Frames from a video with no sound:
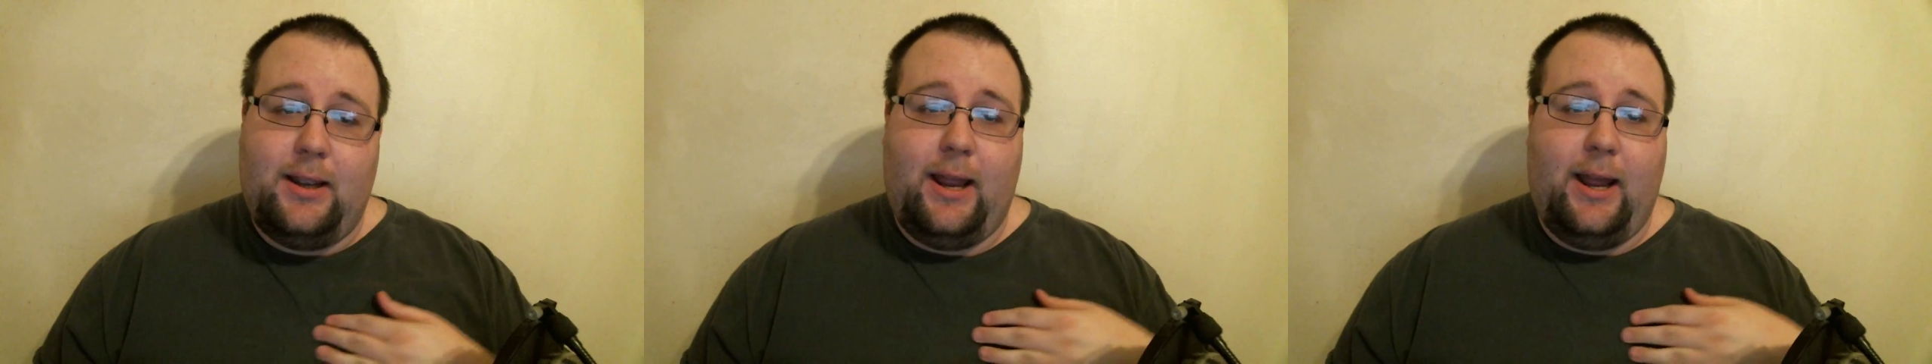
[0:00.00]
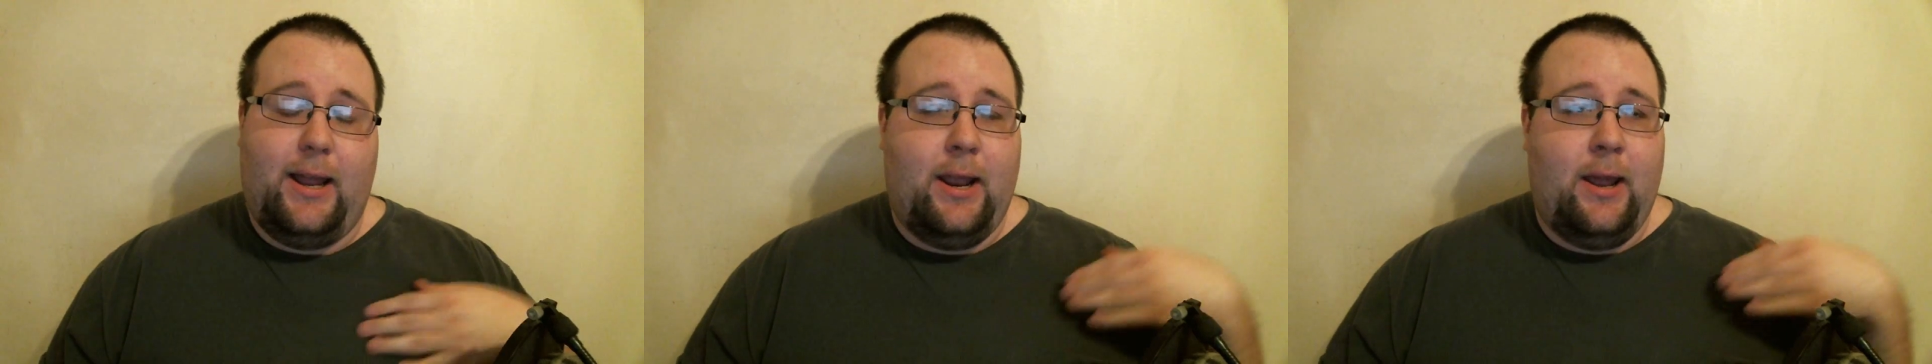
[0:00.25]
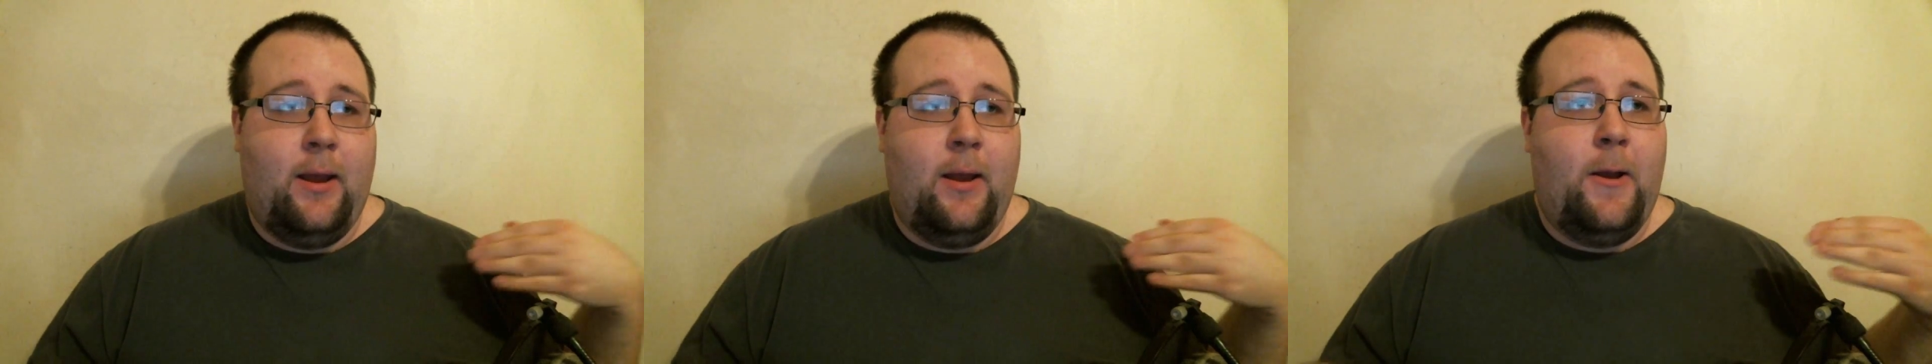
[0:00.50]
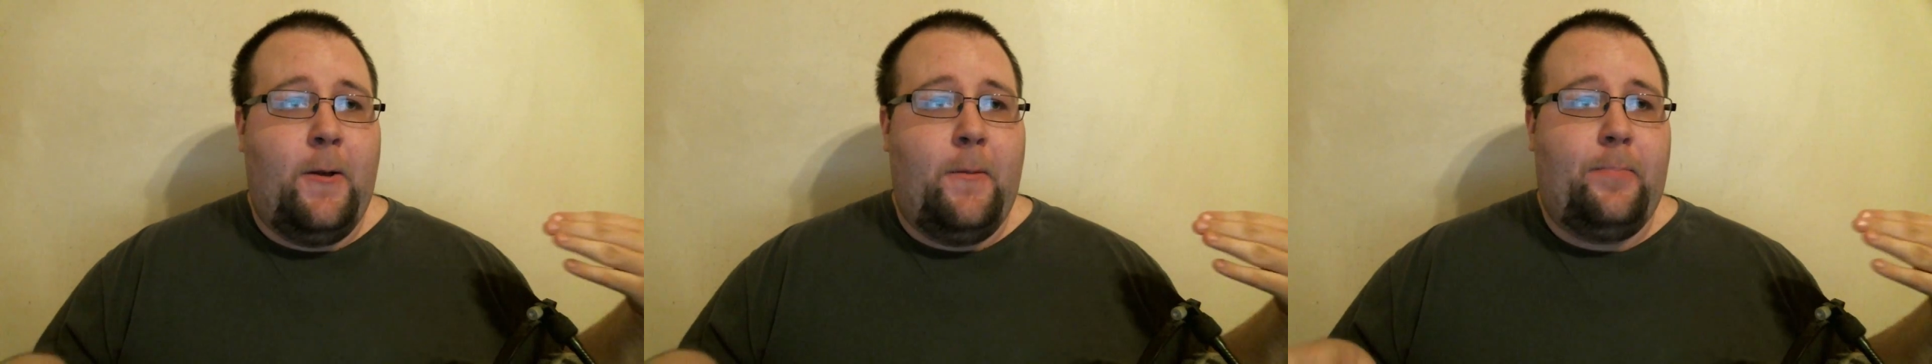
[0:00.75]
And
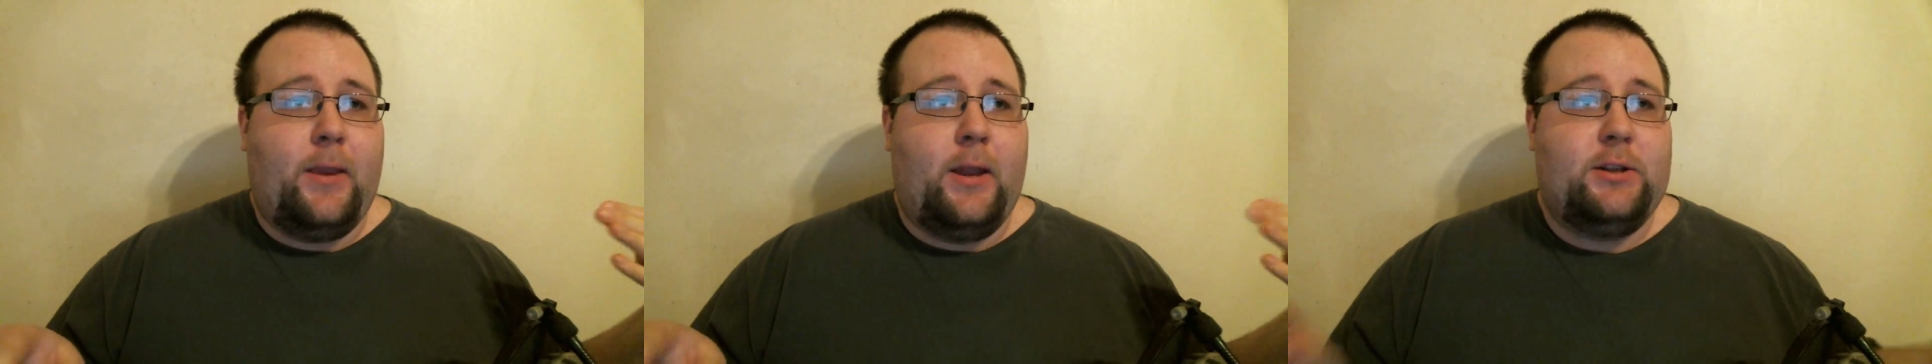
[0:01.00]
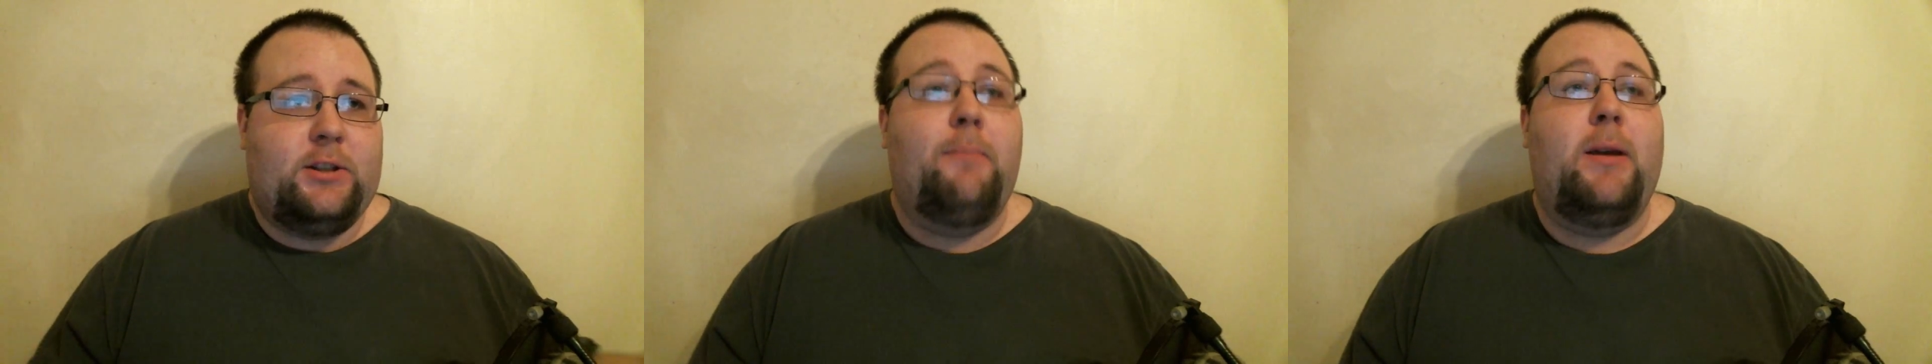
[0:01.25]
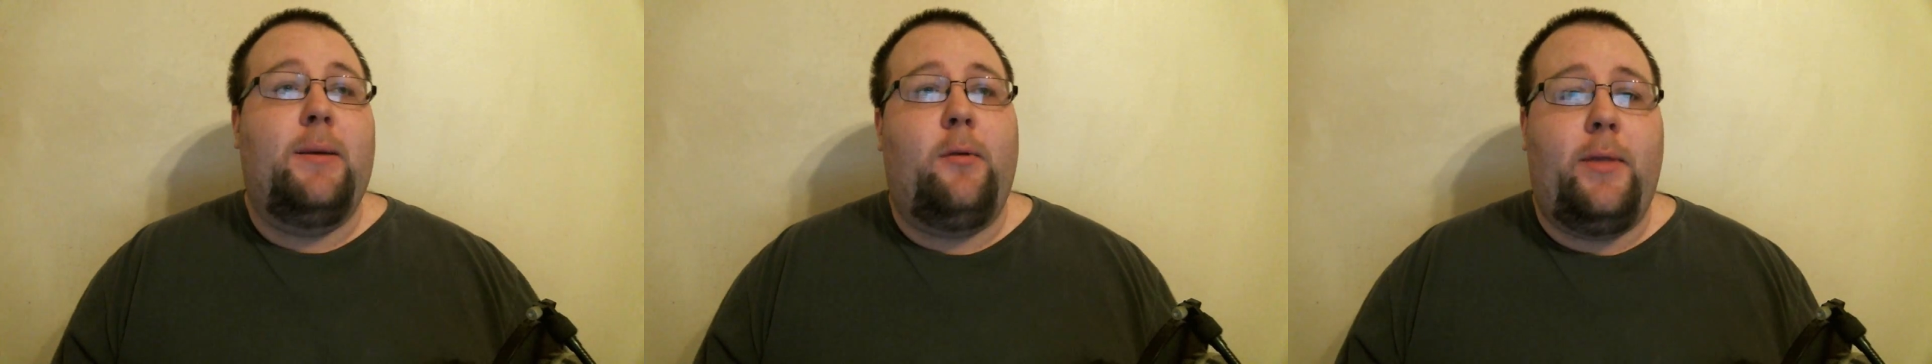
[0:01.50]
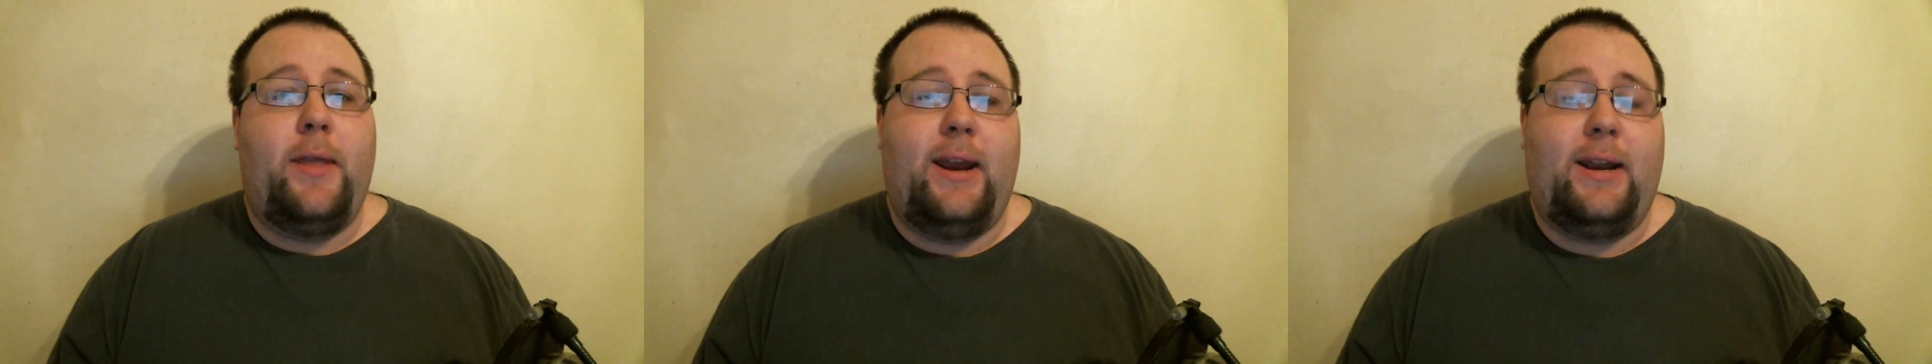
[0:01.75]
some people,
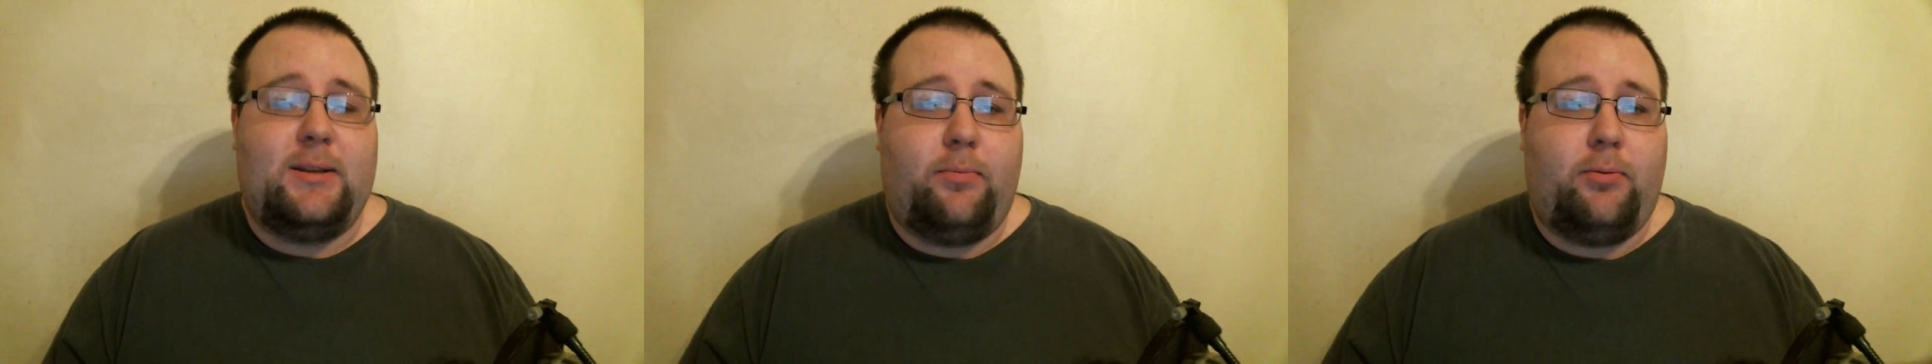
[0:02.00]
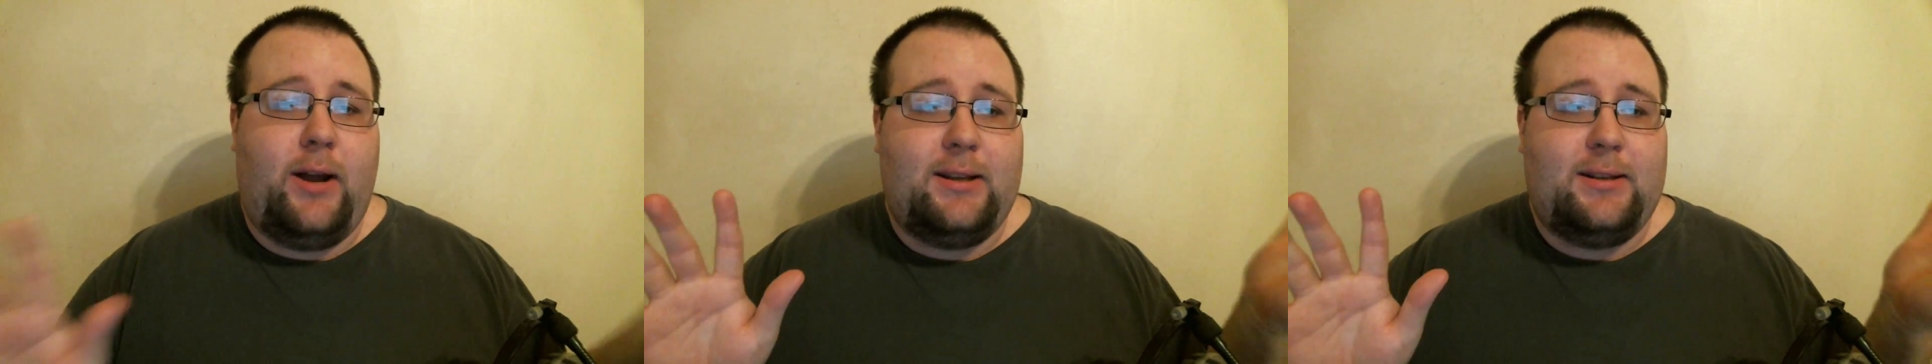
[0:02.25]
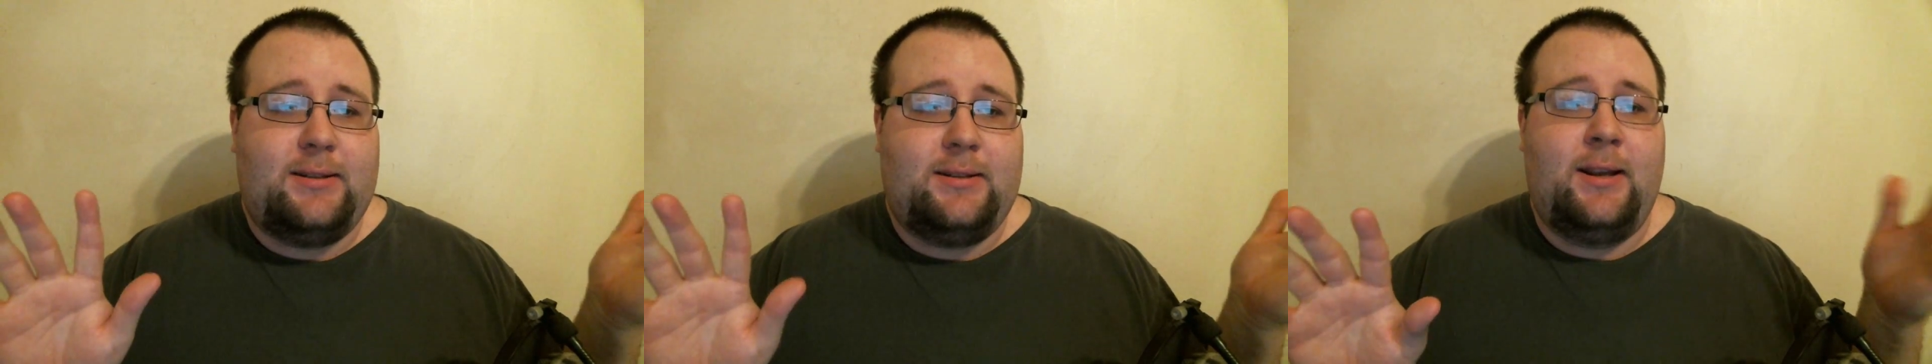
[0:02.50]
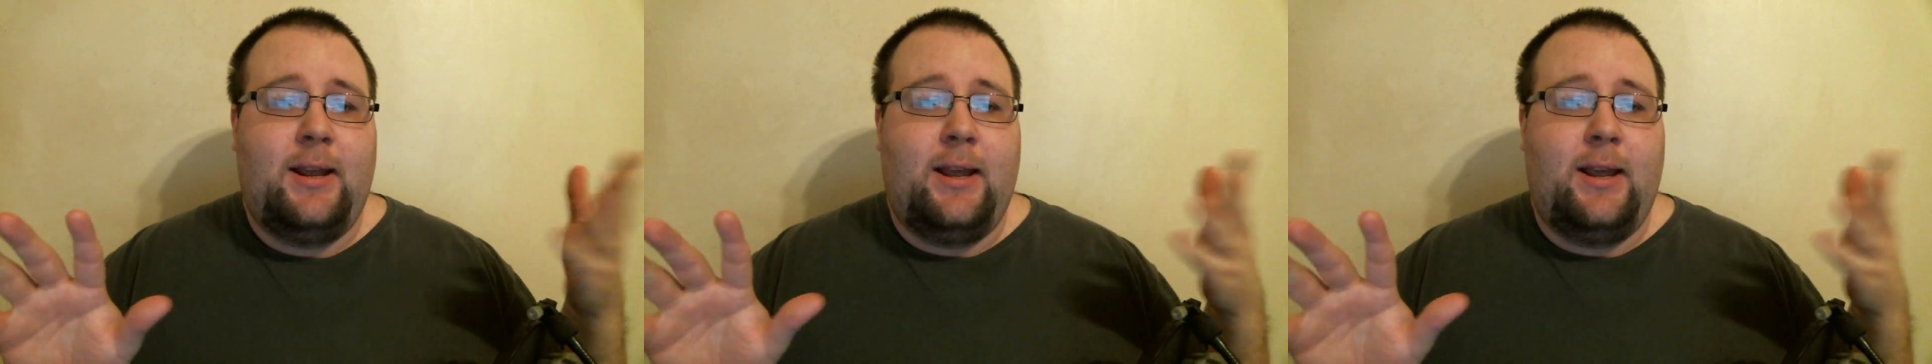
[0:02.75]
when they get depressed,